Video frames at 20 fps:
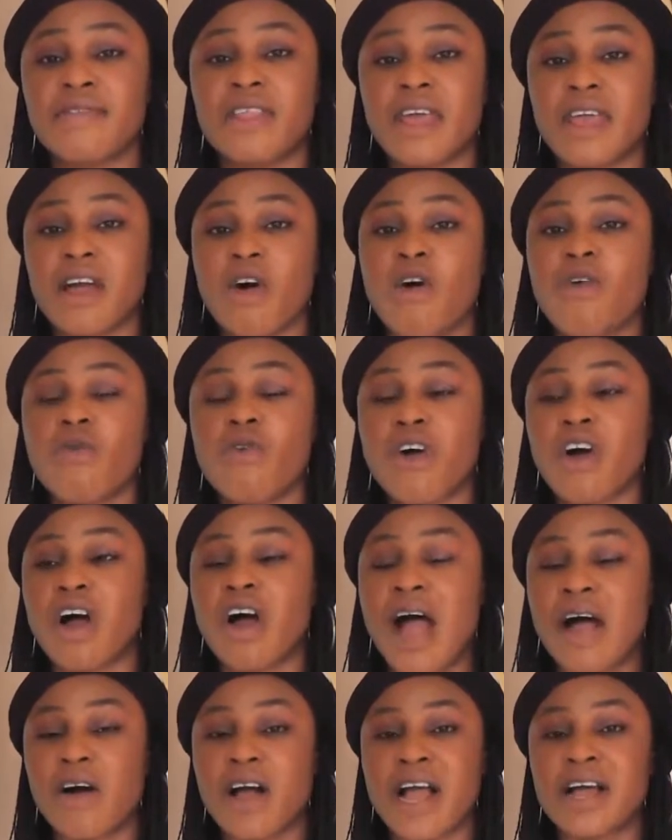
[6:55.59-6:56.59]
the
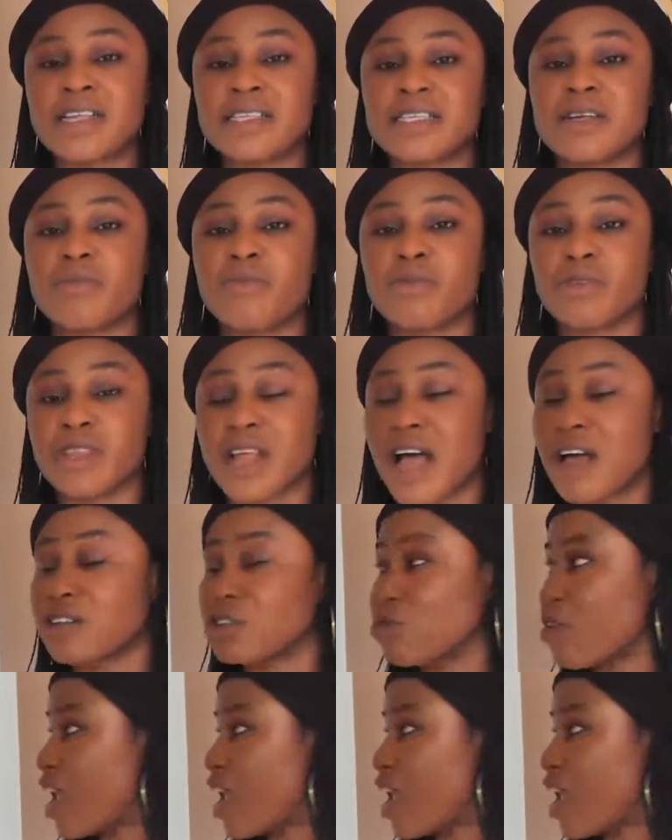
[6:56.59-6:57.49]
uncountable nouns we